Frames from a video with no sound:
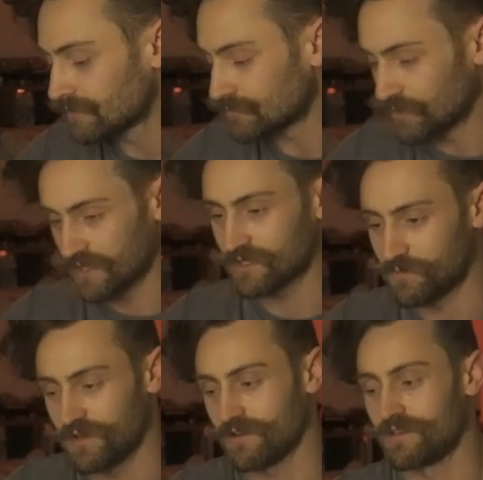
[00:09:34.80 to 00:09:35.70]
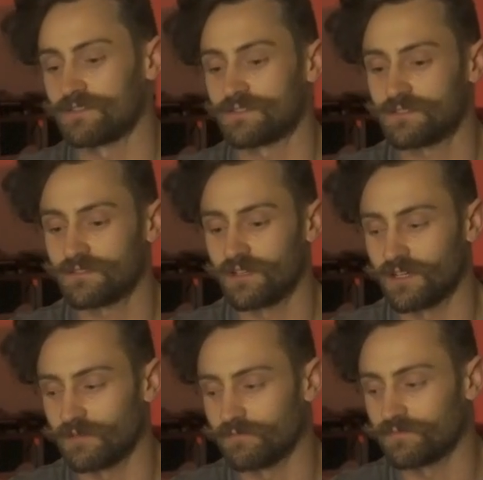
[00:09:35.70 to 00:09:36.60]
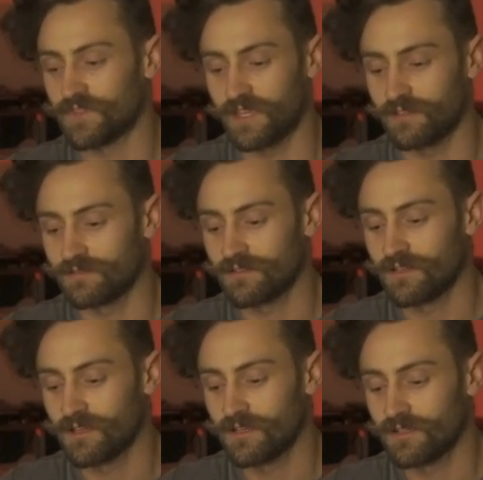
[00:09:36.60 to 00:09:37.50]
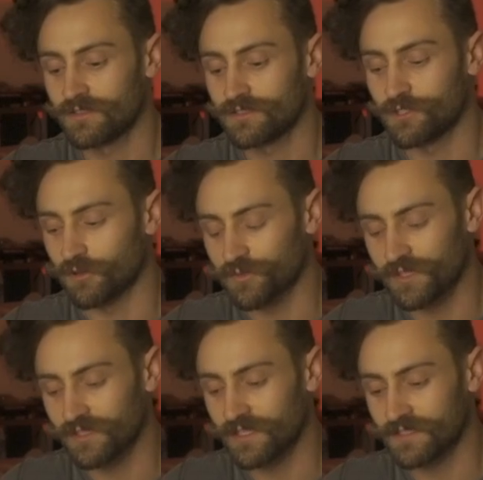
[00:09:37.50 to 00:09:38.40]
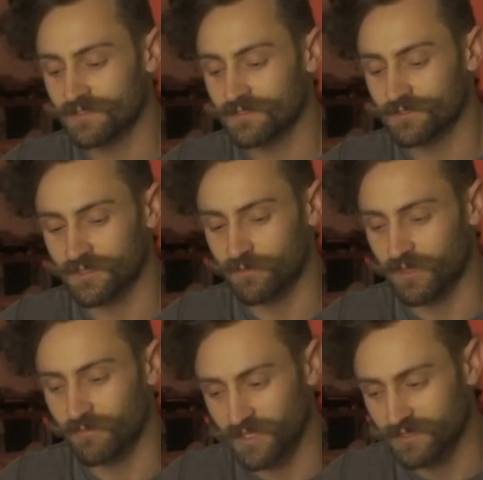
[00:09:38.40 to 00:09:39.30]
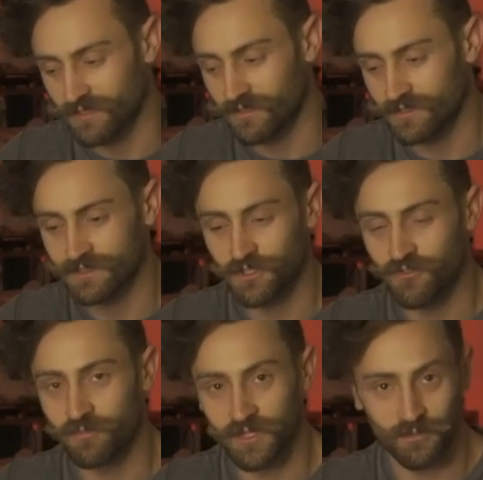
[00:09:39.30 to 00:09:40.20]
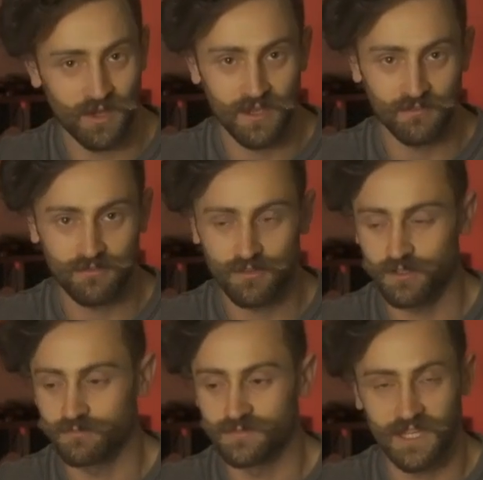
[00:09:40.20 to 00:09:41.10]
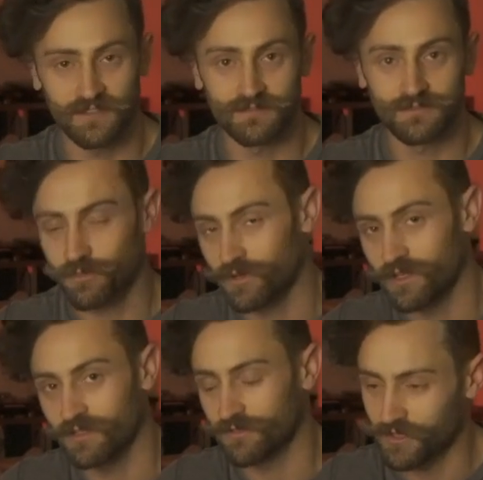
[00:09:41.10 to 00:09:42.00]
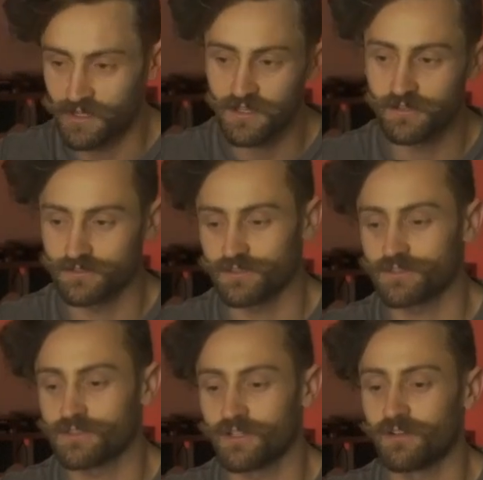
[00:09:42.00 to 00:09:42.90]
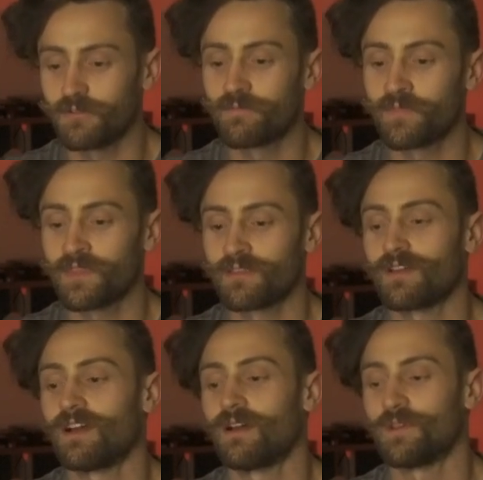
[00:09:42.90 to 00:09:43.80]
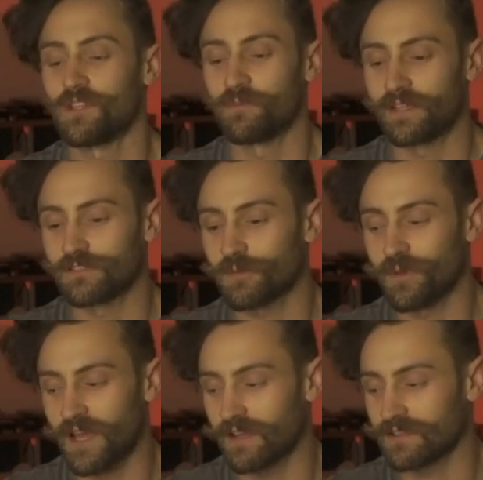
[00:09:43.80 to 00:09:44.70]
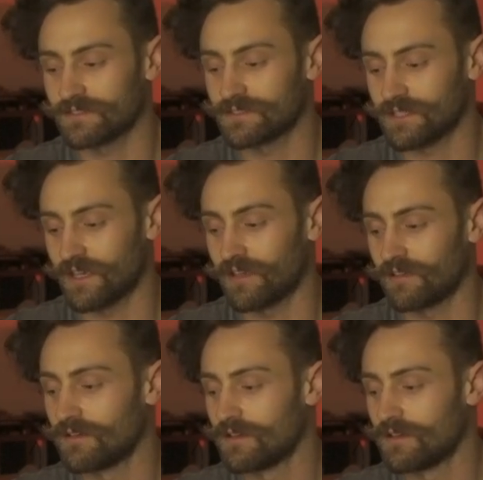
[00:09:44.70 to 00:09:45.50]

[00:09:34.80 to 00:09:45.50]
we experience, that you don't realize there's something missing until you've been away for 10, 20, 30 years or so. And you might look back and say,